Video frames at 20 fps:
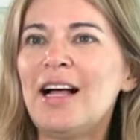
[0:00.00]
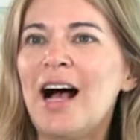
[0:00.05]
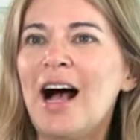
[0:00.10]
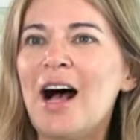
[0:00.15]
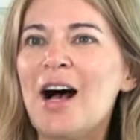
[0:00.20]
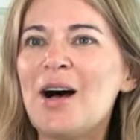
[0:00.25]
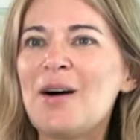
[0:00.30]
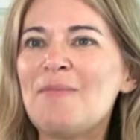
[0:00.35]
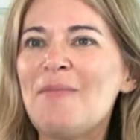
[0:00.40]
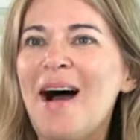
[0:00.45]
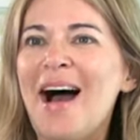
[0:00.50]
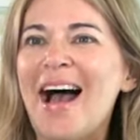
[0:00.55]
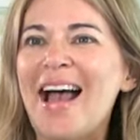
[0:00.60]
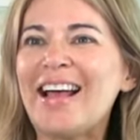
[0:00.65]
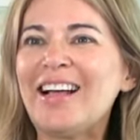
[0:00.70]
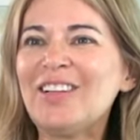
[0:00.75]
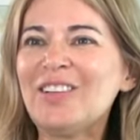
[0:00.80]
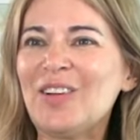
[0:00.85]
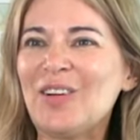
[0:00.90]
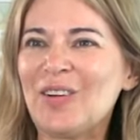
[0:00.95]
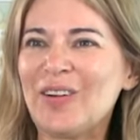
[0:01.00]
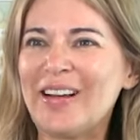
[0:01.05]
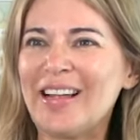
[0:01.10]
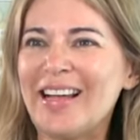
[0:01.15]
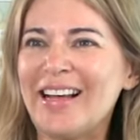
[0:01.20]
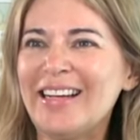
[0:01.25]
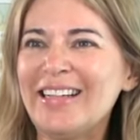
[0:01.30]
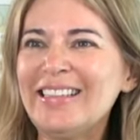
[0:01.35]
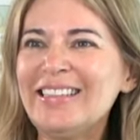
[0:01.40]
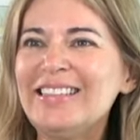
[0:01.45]
Um, hi,
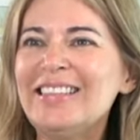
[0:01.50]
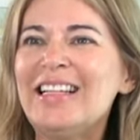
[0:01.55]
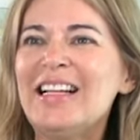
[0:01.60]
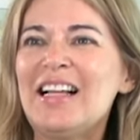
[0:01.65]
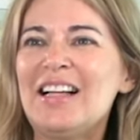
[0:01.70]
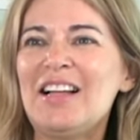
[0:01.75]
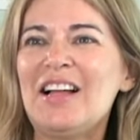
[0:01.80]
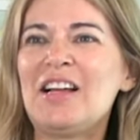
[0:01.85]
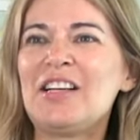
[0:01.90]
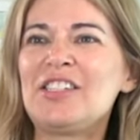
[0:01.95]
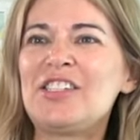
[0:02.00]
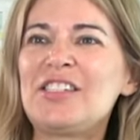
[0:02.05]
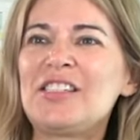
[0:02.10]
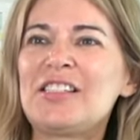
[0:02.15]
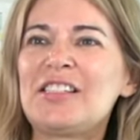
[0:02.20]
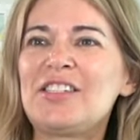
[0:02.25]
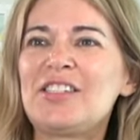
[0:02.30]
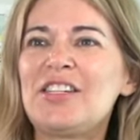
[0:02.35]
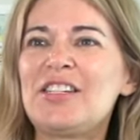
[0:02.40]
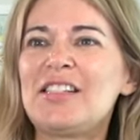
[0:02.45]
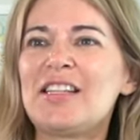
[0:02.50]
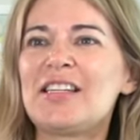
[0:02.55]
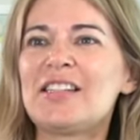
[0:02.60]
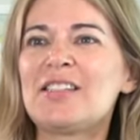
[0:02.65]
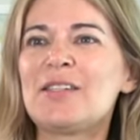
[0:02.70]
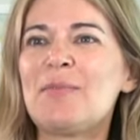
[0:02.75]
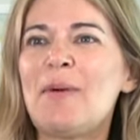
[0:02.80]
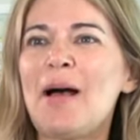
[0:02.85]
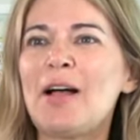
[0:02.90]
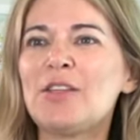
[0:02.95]
Gloria. Uh, she
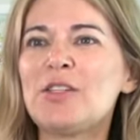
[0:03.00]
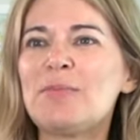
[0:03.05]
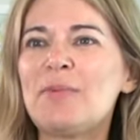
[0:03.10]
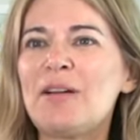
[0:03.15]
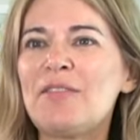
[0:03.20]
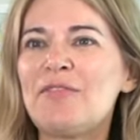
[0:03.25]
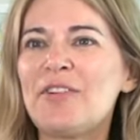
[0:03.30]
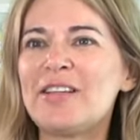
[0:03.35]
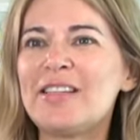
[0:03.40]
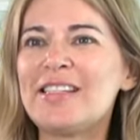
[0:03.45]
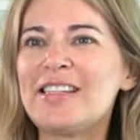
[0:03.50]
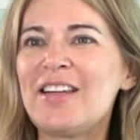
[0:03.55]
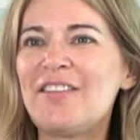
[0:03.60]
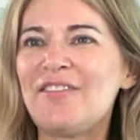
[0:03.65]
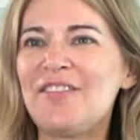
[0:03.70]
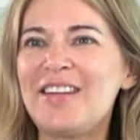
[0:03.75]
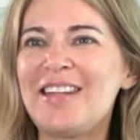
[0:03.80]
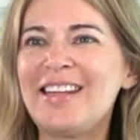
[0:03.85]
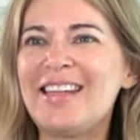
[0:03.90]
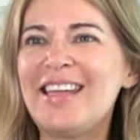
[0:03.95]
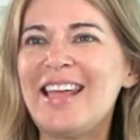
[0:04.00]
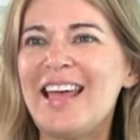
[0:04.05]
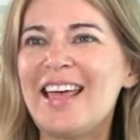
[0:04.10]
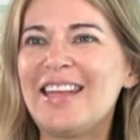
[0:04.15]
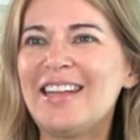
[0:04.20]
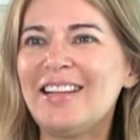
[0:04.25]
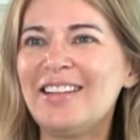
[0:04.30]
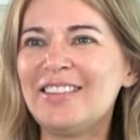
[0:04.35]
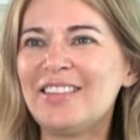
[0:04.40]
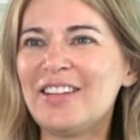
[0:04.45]
says, smile to my friend Stephanie and
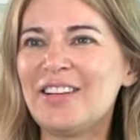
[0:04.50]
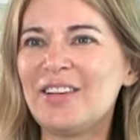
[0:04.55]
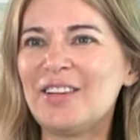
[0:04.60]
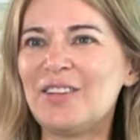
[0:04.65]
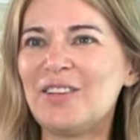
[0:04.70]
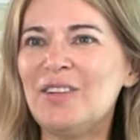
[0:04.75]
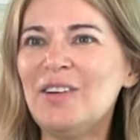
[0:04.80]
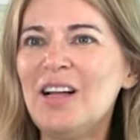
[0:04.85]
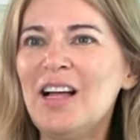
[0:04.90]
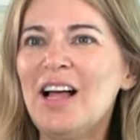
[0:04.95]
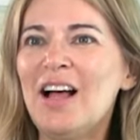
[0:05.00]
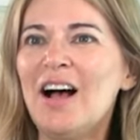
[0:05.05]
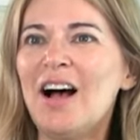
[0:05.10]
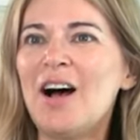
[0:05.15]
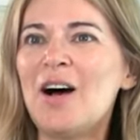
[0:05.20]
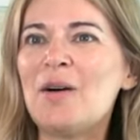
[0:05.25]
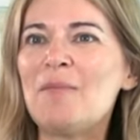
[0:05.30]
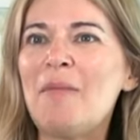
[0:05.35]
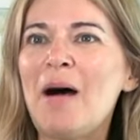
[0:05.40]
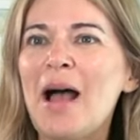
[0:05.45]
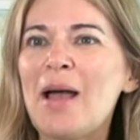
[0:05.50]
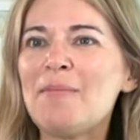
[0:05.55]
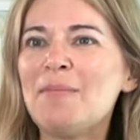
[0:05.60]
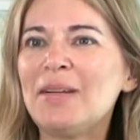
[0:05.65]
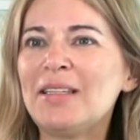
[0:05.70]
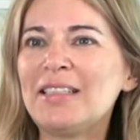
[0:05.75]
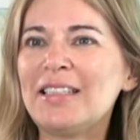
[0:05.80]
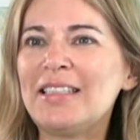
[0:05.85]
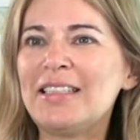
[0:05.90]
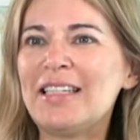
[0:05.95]
Ken. Hello. Um, hi,
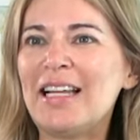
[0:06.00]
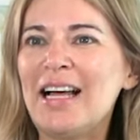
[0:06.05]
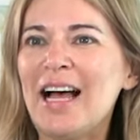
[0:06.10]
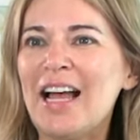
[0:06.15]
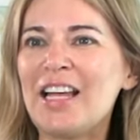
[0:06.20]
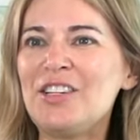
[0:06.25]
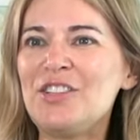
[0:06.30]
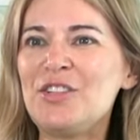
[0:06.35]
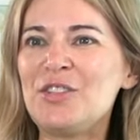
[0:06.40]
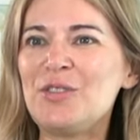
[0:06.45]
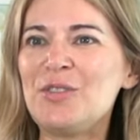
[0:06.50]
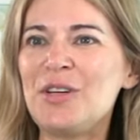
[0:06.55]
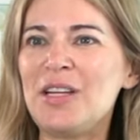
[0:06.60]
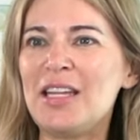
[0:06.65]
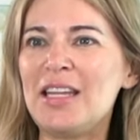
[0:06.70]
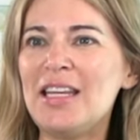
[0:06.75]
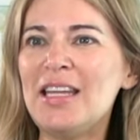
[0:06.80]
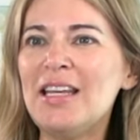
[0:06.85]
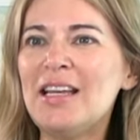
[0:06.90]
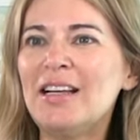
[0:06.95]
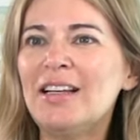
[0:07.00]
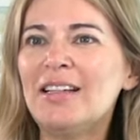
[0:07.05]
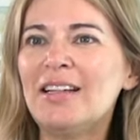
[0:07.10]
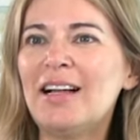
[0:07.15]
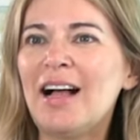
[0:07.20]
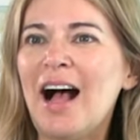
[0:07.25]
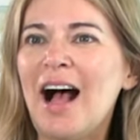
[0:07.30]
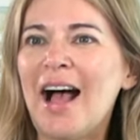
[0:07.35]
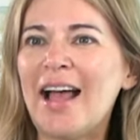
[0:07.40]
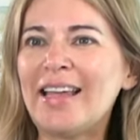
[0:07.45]
Melinda. Hi, Judy.
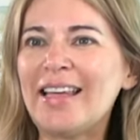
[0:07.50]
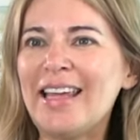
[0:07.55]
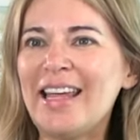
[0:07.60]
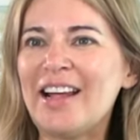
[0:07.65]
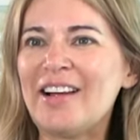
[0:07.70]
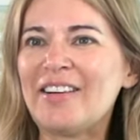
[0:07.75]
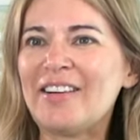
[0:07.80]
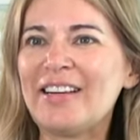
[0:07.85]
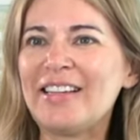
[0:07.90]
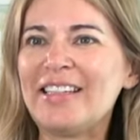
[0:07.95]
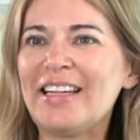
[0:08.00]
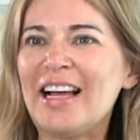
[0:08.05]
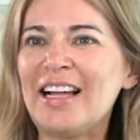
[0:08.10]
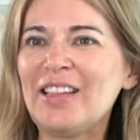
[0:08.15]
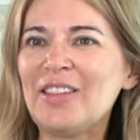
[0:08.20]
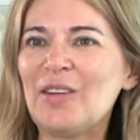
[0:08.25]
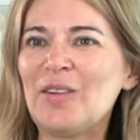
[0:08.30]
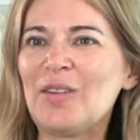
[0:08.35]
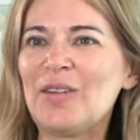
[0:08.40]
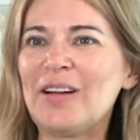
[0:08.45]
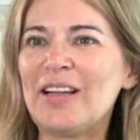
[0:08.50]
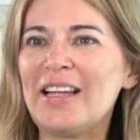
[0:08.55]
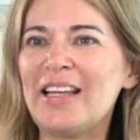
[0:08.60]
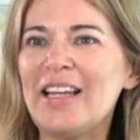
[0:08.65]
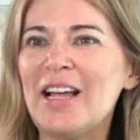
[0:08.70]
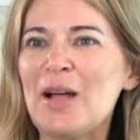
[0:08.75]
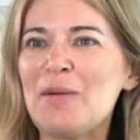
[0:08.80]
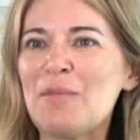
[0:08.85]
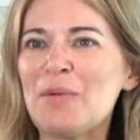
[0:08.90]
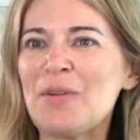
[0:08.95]
Hi, Karen. Hi,
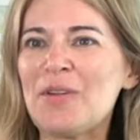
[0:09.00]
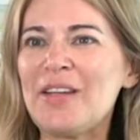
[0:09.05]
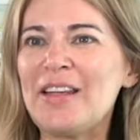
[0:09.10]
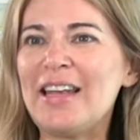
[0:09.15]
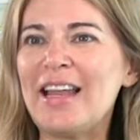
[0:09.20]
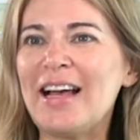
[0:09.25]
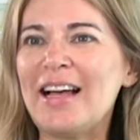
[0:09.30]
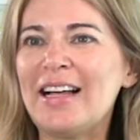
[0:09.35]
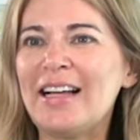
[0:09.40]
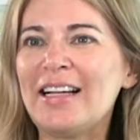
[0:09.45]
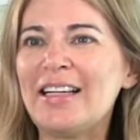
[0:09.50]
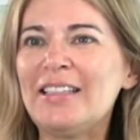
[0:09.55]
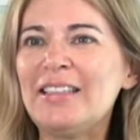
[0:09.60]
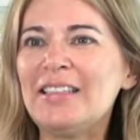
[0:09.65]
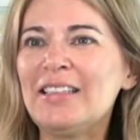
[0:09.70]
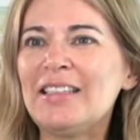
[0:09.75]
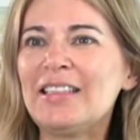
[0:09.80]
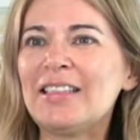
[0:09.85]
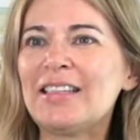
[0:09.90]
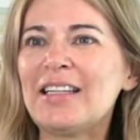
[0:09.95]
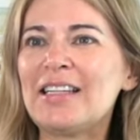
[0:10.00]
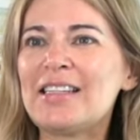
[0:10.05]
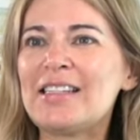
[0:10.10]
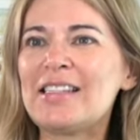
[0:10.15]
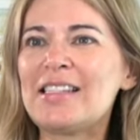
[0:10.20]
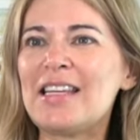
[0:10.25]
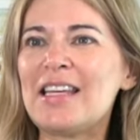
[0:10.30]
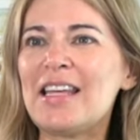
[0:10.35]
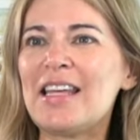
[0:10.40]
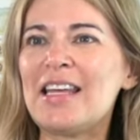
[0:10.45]
Lori. Hi, Marina. Let's
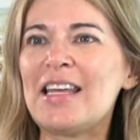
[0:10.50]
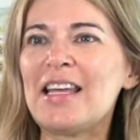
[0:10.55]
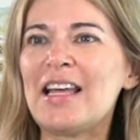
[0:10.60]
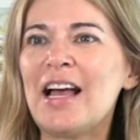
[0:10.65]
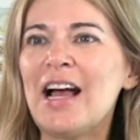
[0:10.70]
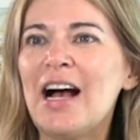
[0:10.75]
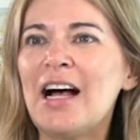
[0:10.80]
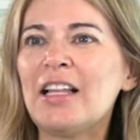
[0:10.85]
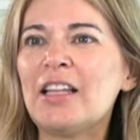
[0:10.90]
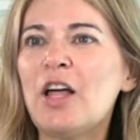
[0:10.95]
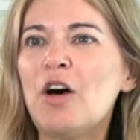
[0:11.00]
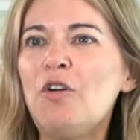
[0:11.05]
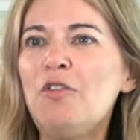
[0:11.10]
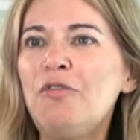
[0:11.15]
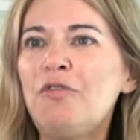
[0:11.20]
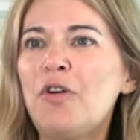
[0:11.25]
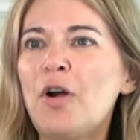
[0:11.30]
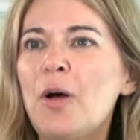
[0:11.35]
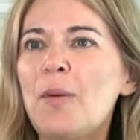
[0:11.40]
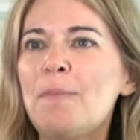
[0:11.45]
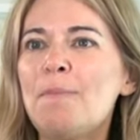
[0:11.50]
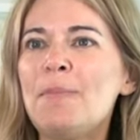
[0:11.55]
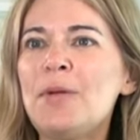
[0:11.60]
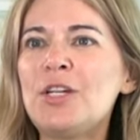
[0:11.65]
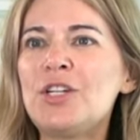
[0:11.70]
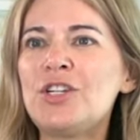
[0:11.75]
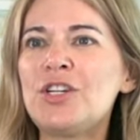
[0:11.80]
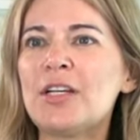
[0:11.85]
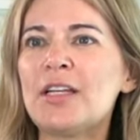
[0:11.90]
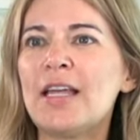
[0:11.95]
see. Hello from
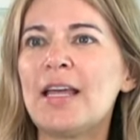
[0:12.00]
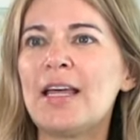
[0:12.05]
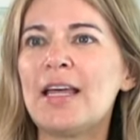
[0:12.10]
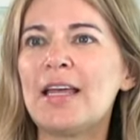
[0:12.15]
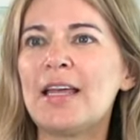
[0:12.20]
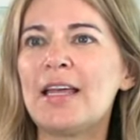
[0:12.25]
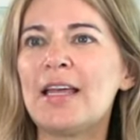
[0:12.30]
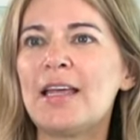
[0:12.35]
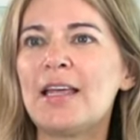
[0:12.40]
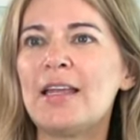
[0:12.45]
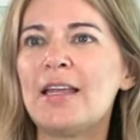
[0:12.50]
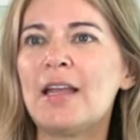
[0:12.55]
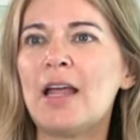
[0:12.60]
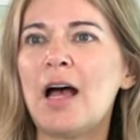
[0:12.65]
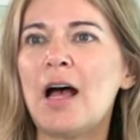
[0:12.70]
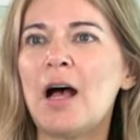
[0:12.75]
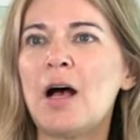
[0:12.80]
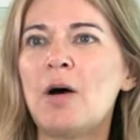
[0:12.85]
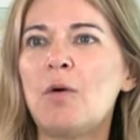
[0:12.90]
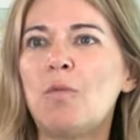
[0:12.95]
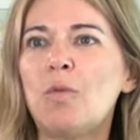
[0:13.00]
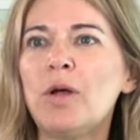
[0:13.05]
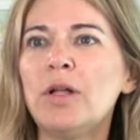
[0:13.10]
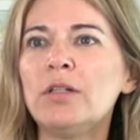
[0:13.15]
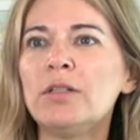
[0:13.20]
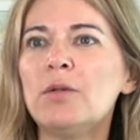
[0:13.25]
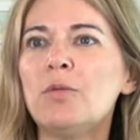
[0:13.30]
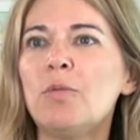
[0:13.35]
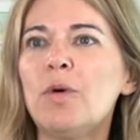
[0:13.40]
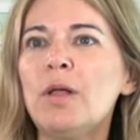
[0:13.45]
Michigan. Uh,
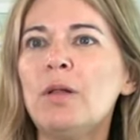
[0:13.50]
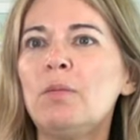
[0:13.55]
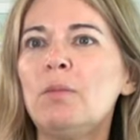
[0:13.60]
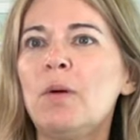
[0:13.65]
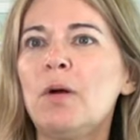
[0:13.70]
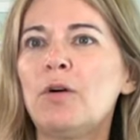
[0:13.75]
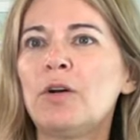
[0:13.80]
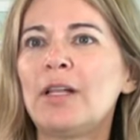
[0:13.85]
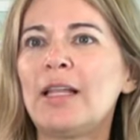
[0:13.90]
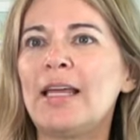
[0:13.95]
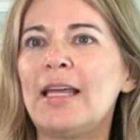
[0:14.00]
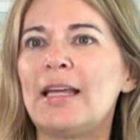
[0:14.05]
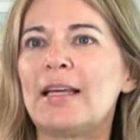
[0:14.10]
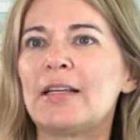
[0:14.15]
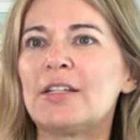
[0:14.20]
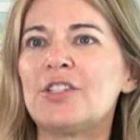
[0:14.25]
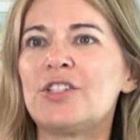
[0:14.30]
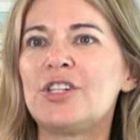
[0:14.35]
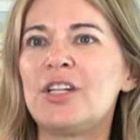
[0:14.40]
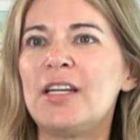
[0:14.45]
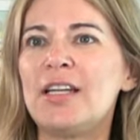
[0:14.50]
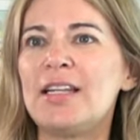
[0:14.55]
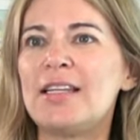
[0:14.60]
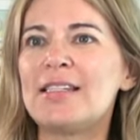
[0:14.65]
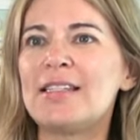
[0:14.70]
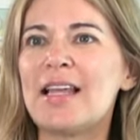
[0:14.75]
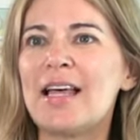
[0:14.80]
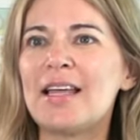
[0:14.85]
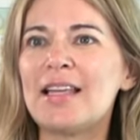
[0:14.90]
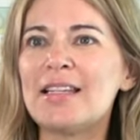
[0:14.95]
Wil Wiltmer Leak, Jeannie
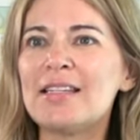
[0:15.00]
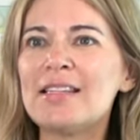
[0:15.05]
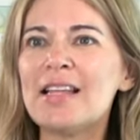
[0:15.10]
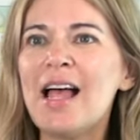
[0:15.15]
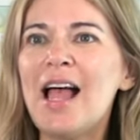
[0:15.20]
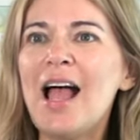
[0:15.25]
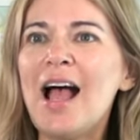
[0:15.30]
says.